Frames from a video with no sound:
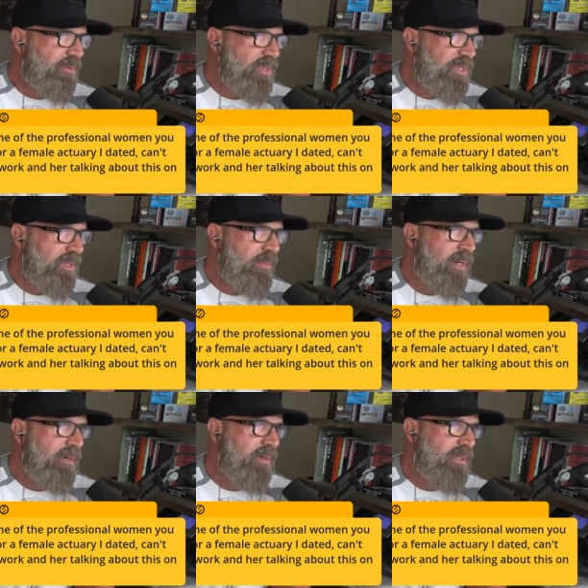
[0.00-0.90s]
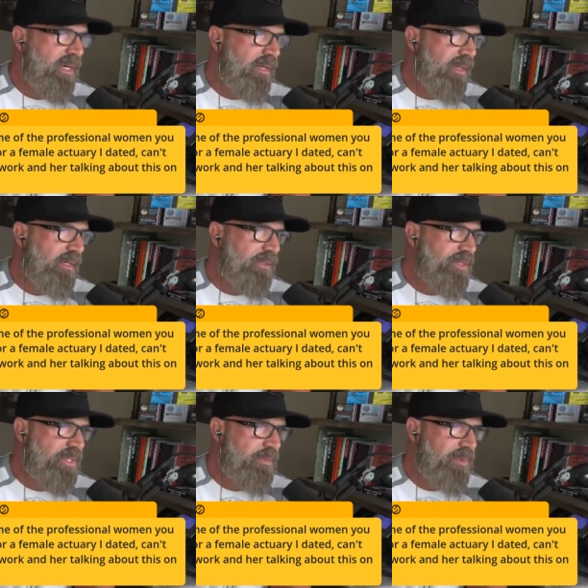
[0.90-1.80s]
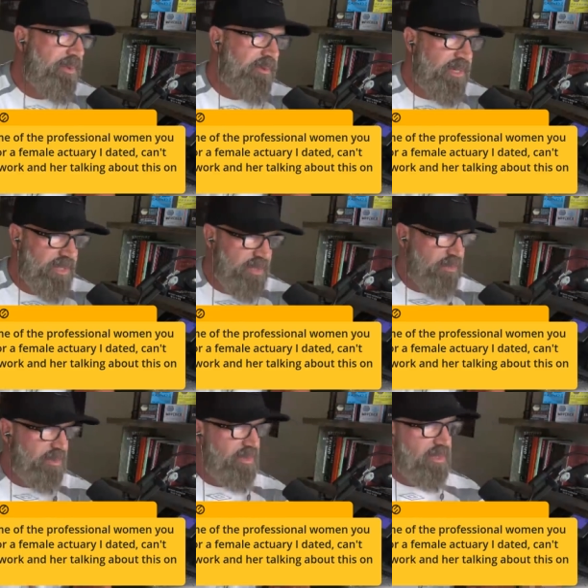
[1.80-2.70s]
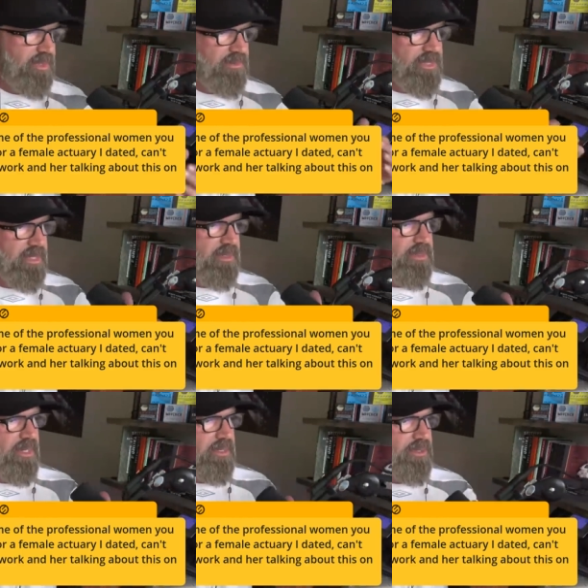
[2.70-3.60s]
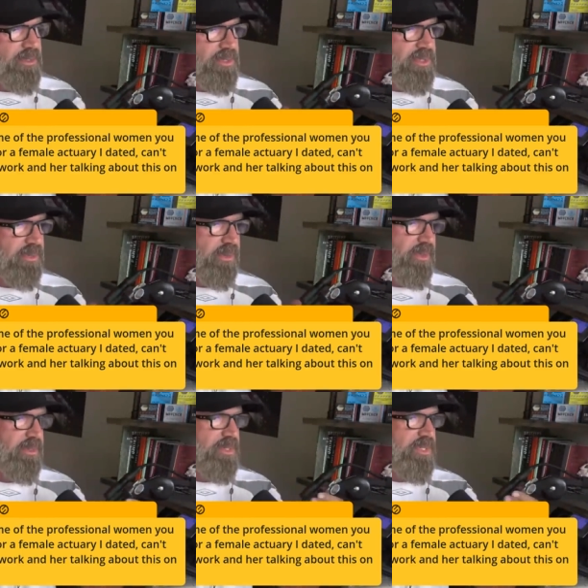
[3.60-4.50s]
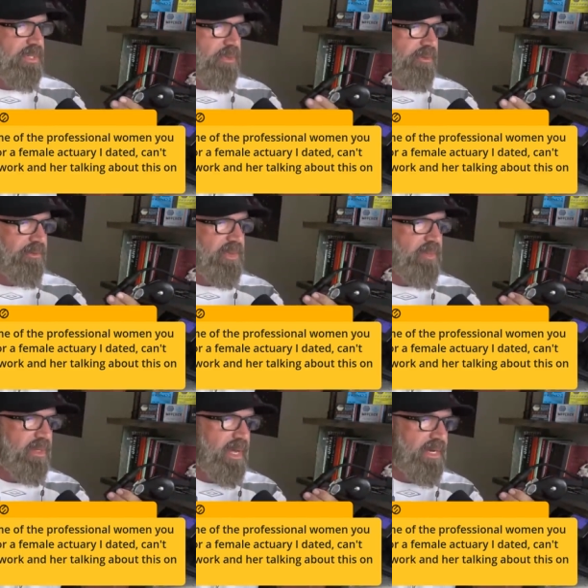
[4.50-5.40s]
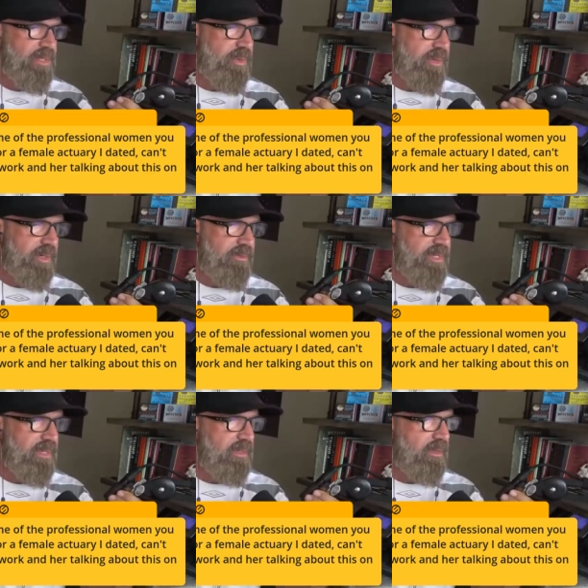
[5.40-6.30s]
He says, compare her dialogue to some of the professional women that you've dated, doctors, lawyers, or a female actuary I've dated.